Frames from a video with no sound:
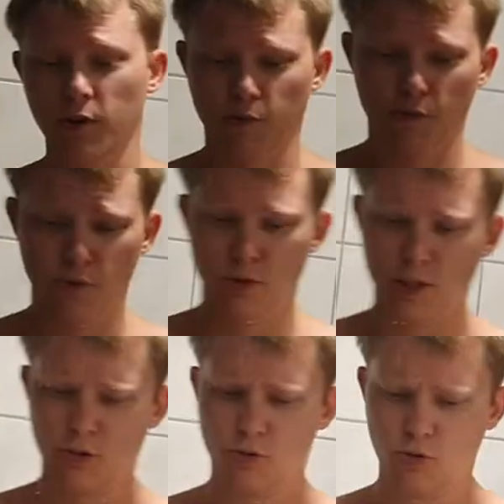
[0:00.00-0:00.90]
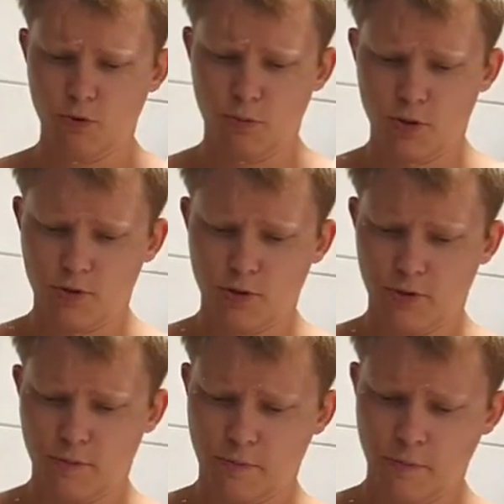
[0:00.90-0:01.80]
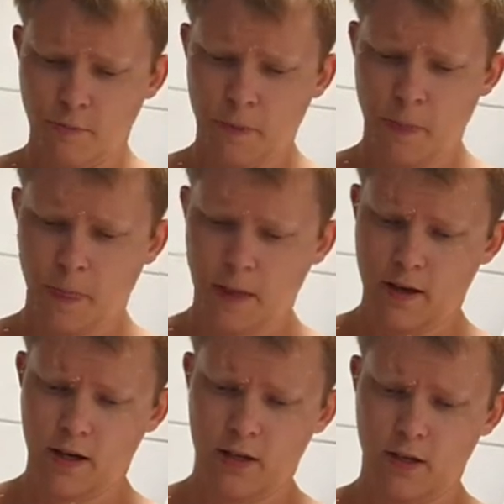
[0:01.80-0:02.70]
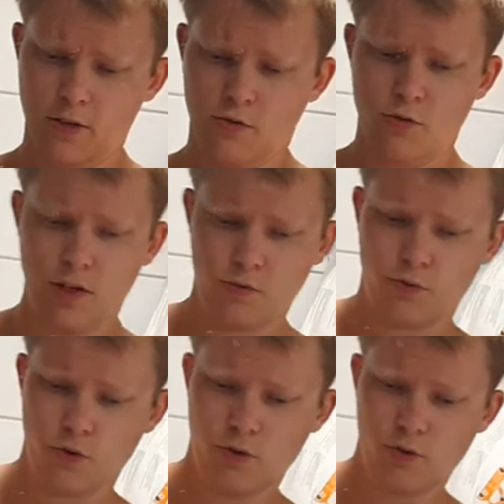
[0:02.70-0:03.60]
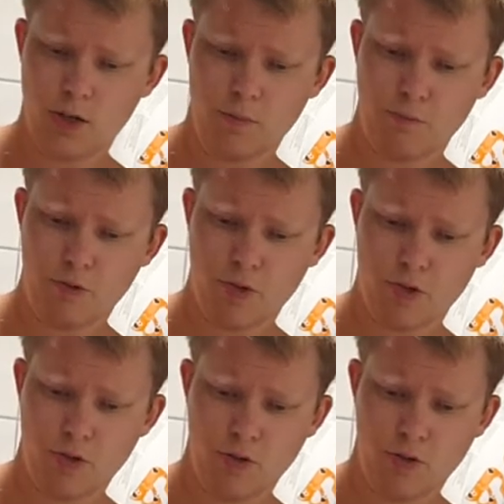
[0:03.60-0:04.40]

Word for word: if you need to, but adding 3-4 drops.